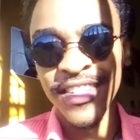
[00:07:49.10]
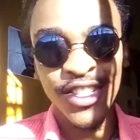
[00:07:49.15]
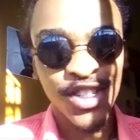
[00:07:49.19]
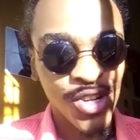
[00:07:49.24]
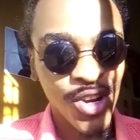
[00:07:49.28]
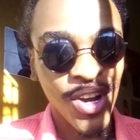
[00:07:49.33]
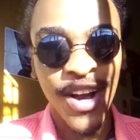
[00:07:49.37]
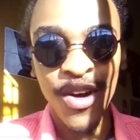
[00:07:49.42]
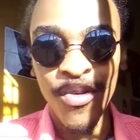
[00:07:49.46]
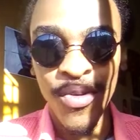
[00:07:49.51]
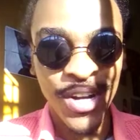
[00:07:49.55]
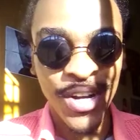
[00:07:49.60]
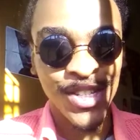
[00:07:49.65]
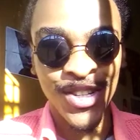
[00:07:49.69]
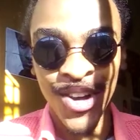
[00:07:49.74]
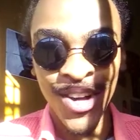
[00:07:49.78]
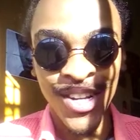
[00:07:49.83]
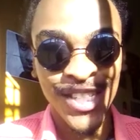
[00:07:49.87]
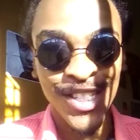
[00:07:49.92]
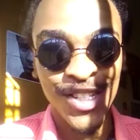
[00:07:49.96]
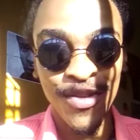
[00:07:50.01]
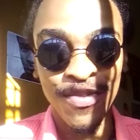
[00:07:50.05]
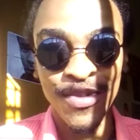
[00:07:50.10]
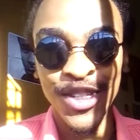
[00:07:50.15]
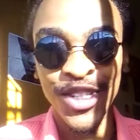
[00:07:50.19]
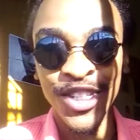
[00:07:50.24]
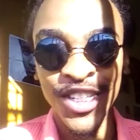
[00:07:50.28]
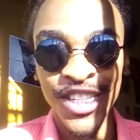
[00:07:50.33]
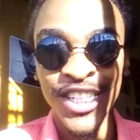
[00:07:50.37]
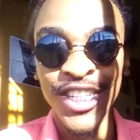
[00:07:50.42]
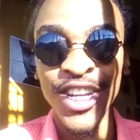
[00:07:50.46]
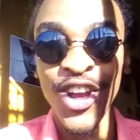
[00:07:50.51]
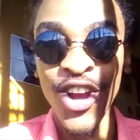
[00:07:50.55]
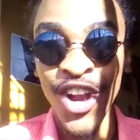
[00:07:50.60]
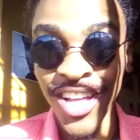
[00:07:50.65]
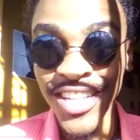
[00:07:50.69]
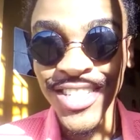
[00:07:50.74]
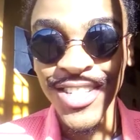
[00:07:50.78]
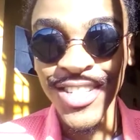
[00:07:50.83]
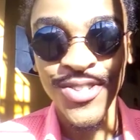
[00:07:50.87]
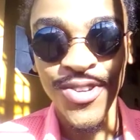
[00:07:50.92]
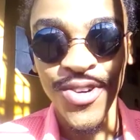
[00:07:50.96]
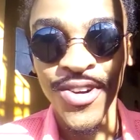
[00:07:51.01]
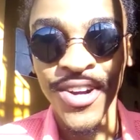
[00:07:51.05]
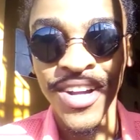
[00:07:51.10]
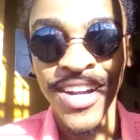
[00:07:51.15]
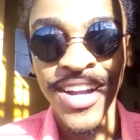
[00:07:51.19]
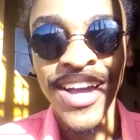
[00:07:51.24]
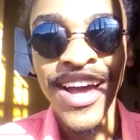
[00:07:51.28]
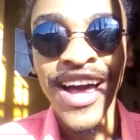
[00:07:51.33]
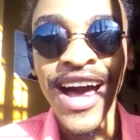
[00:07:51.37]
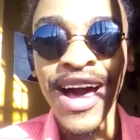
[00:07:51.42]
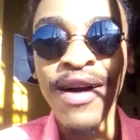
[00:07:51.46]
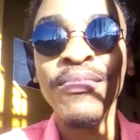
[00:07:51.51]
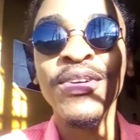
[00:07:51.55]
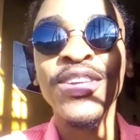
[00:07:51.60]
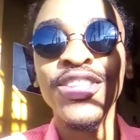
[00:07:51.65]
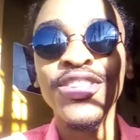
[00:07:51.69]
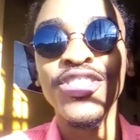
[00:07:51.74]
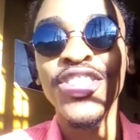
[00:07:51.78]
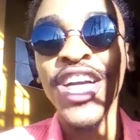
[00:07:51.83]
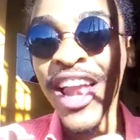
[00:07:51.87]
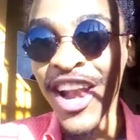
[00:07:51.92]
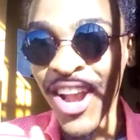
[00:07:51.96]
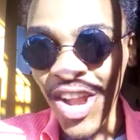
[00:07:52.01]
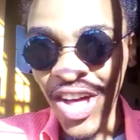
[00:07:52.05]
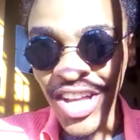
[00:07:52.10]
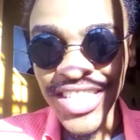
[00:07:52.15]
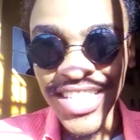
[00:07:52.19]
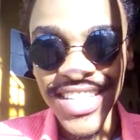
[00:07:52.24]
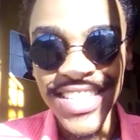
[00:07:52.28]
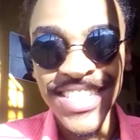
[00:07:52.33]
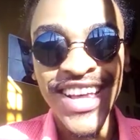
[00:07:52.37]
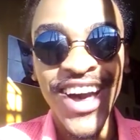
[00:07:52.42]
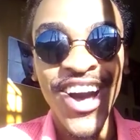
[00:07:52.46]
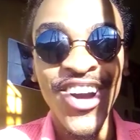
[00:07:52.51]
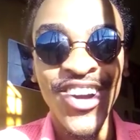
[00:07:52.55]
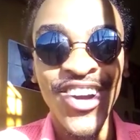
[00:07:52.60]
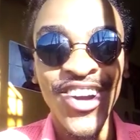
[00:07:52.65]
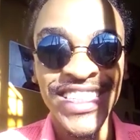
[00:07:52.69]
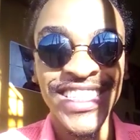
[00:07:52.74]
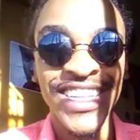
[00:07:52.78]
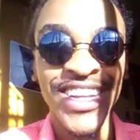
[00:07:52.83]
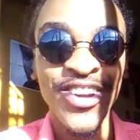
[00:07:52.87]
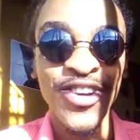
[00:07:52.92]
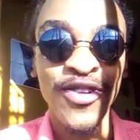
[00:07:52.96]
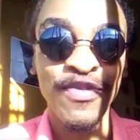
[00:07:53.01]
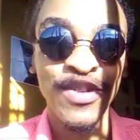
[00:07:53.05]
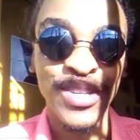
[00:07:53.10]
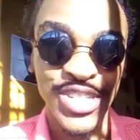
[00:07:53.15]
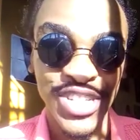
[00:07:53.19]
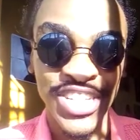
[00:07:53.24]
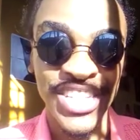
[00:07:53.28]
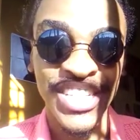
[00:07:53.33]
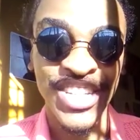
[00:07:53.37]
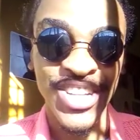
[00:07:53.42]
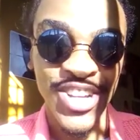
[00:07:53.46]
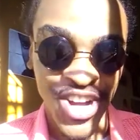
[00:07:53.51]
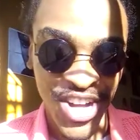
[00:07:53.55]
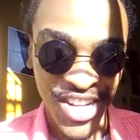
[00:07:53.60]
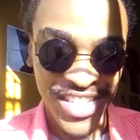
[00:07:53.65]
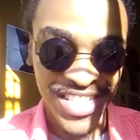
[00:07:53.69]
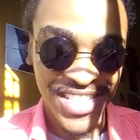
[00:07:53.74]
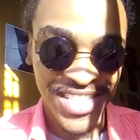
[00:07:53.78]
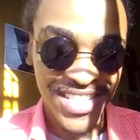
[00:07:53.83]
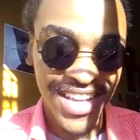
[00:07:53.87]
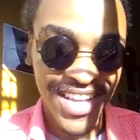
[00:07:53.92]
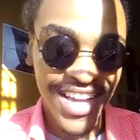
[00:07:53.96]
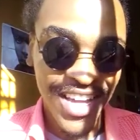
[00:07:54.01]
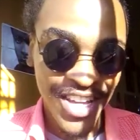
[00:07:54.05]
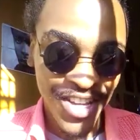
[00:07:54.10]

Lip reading: took what is called opportunity losses, that losses are considered opportunity costs,